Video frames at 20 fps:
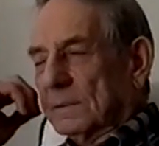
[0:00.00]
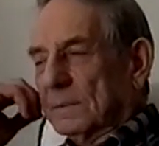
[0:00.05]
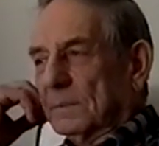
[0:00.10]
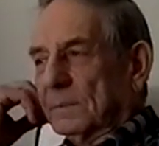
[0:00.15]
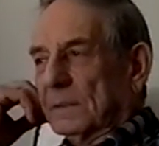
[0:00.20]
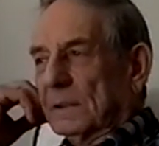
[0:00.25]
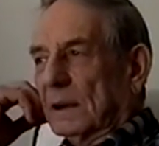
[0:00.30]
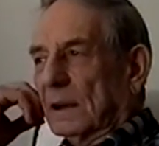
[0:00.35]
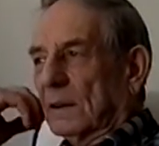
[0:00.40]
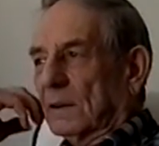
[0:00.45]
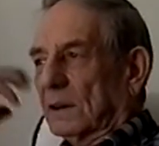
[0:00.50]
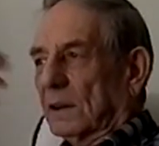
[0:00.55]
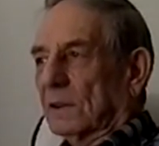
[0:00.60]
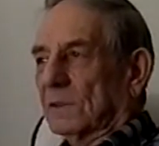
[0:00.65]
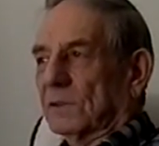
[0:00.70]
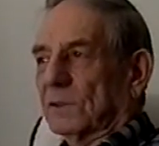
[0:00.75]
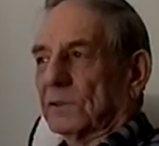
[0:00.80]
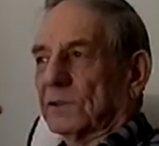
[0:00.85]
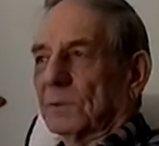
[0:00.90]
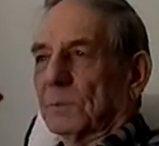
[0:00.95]
But nowadays
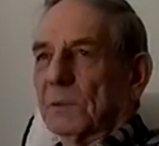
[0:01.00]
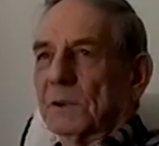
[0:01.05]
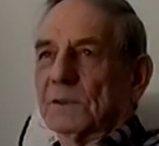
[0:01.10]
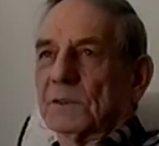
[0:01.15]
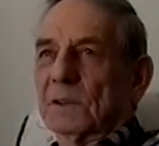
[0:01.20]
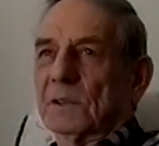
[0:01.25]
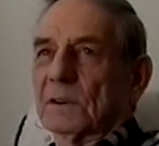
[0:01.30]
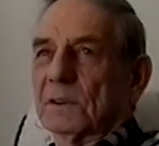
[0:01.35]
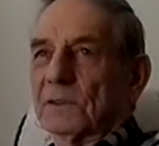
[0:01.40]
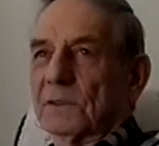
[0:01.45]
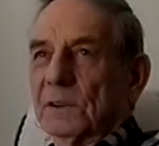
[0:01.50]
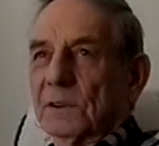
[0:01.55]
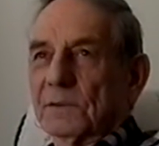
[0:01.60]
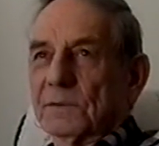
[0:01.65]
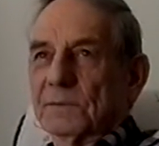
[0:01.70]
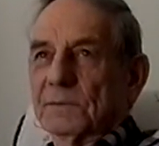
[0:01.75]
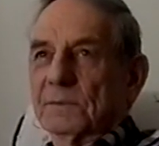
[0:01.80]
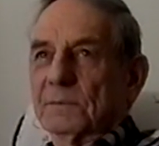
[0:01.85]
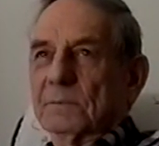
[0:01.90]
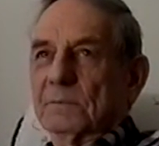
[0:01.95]
there's so much other
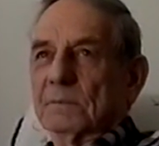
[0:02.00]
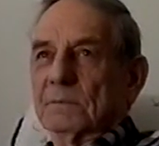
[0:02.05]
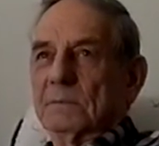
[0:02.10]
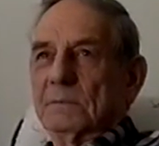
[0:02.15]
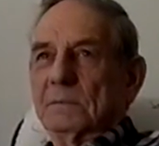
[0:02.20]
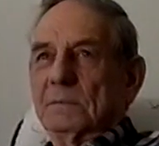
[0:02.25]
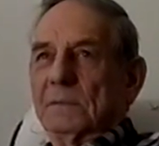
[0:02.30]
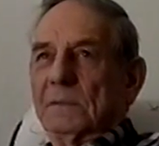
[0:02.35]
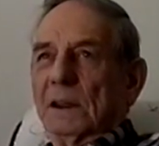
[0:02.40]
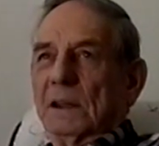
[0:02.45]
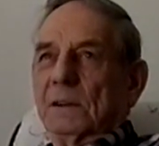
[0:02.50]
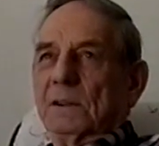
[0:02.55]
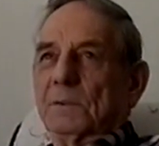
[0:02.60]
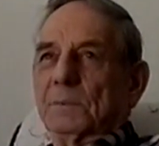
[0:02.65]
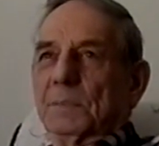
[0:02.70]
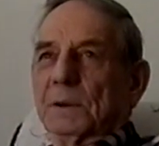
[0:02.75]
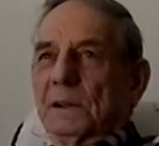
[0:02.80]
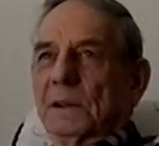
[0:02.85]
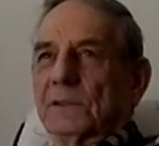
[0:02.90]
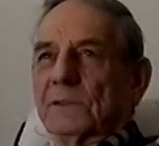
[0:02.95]
stuff taking
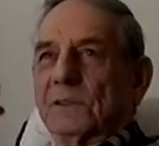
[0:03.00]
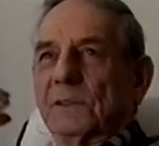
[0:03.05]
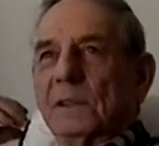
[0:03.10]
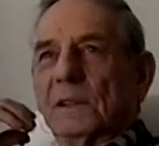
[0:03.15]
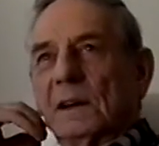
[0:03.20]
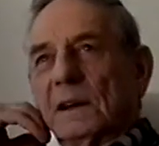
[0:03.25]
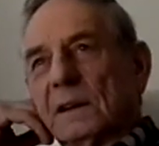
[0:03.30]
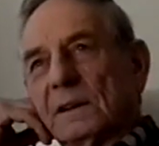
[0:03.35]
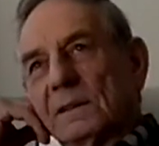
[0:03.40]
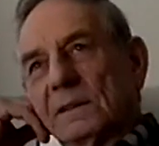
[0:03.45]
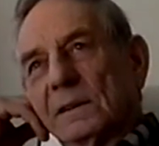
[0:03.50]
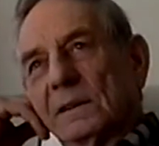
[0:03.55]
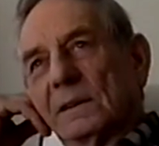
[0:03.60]
place of that